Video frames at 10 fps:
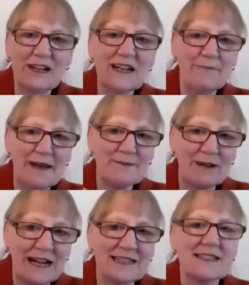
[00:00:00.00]
really best
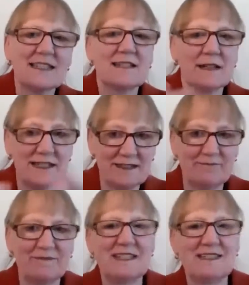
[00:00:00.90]
practice is
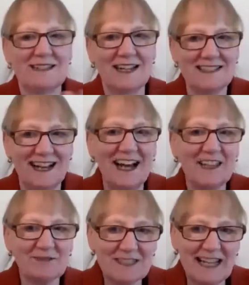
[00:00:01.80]

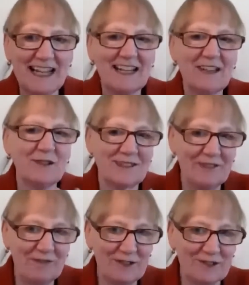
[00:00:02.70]
either a daily
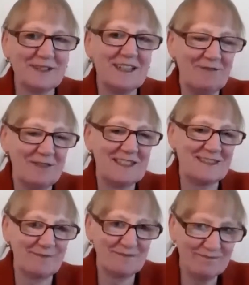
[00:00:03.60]
if
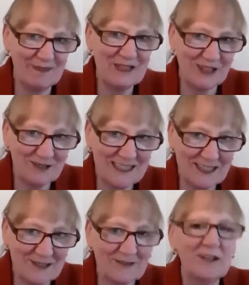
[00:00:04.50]
it's mission
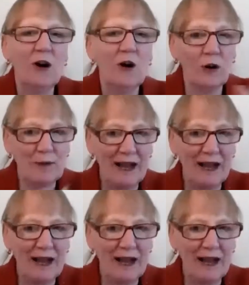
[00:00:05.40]
critical, or